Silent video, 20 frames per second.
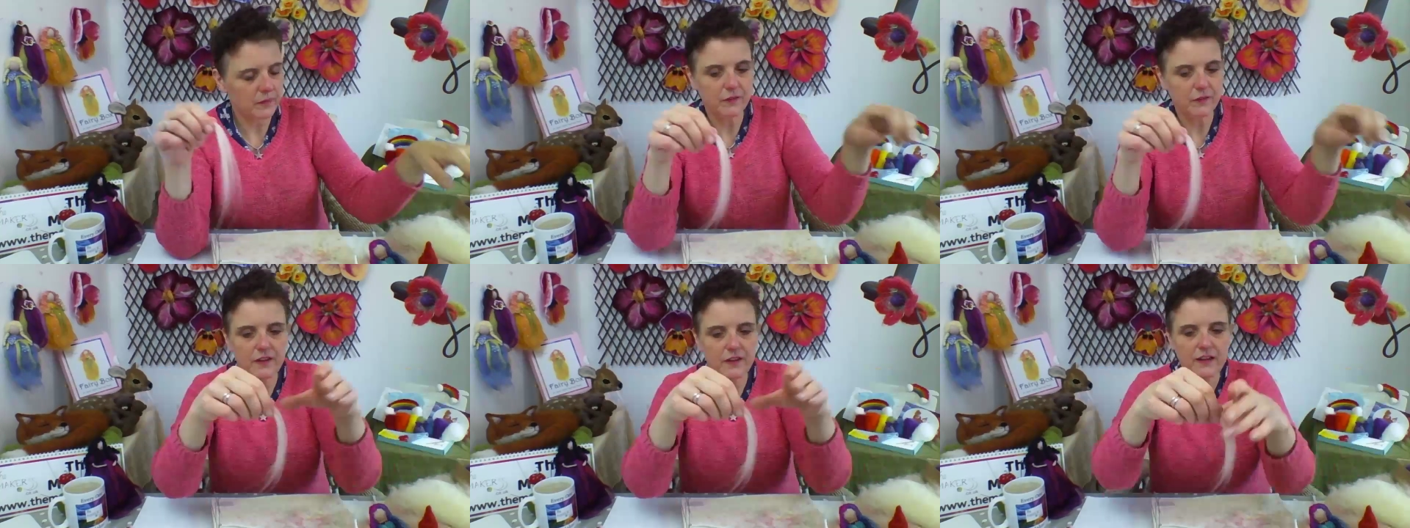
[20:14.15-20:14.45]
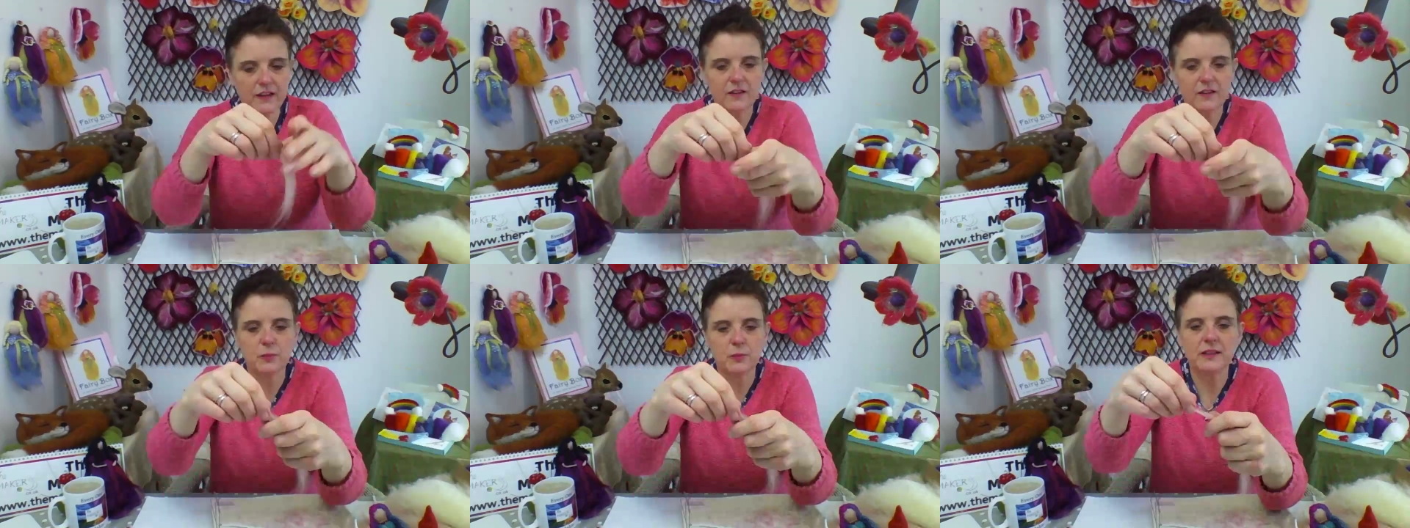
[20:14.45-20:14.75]

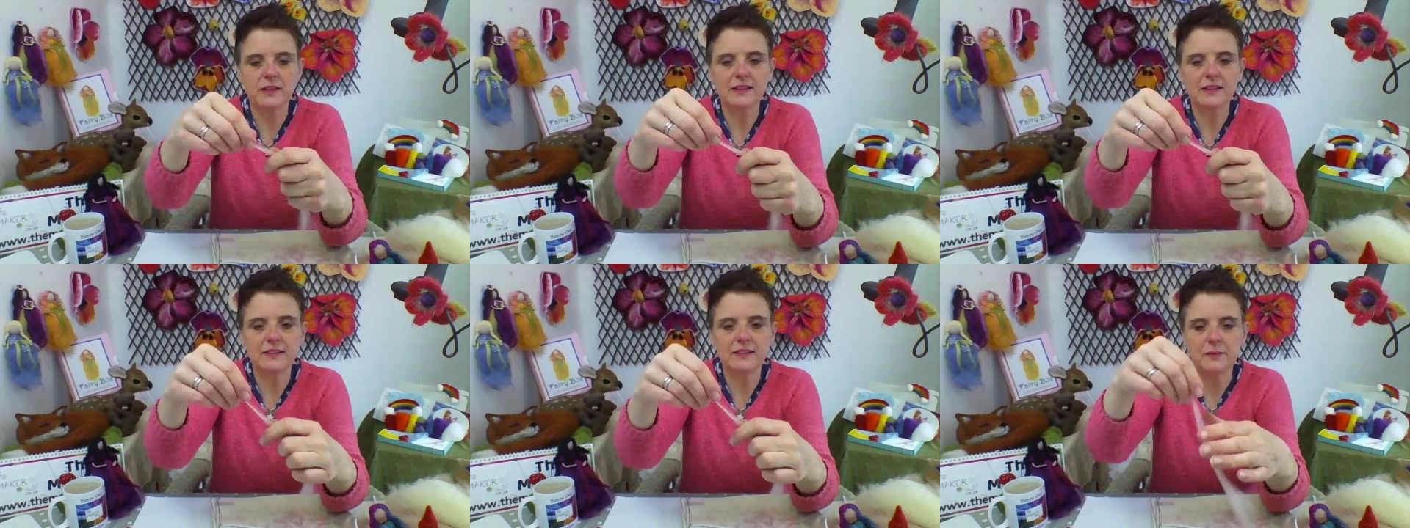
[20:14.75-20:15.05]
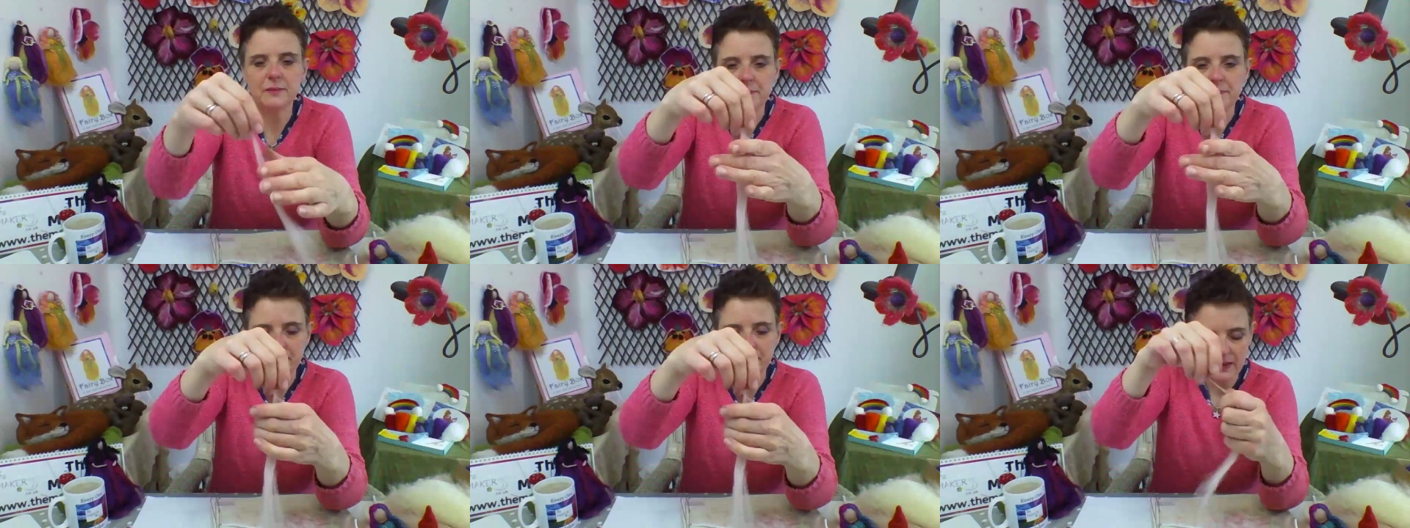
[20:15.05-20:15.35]
face with,
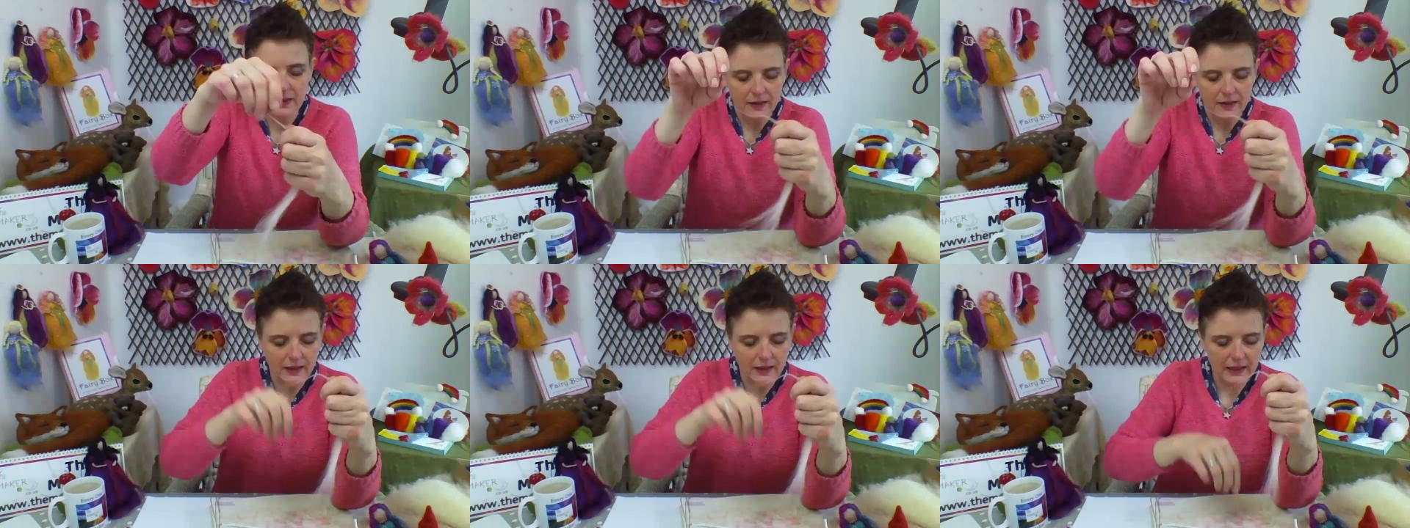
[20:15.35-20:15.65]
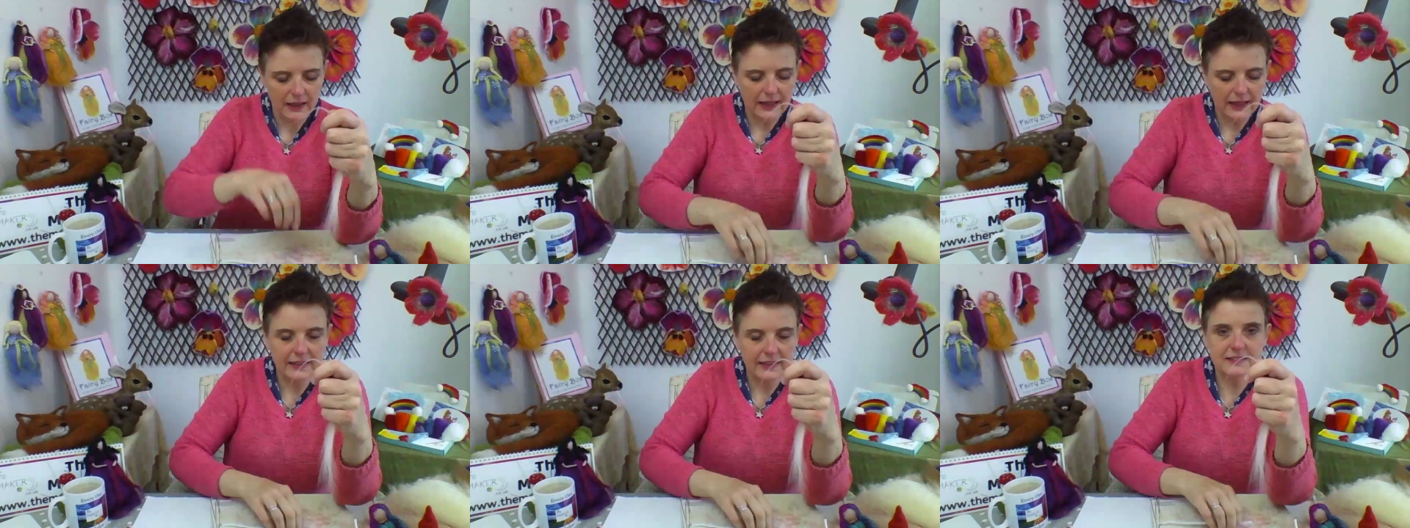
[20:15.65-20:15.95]

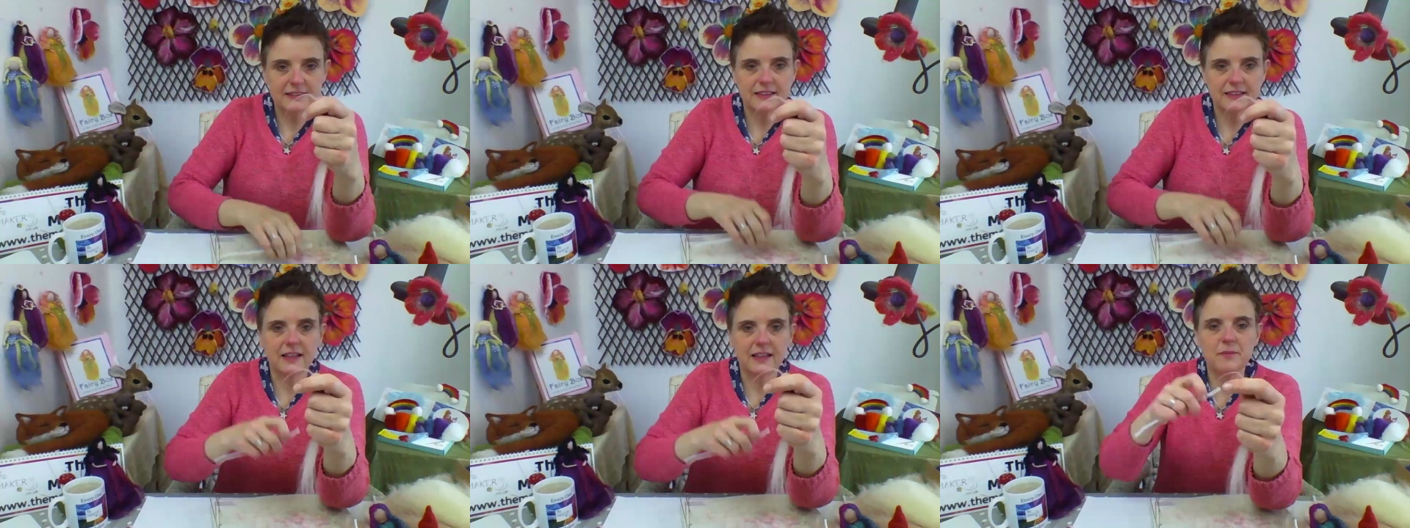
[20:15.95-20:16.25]
And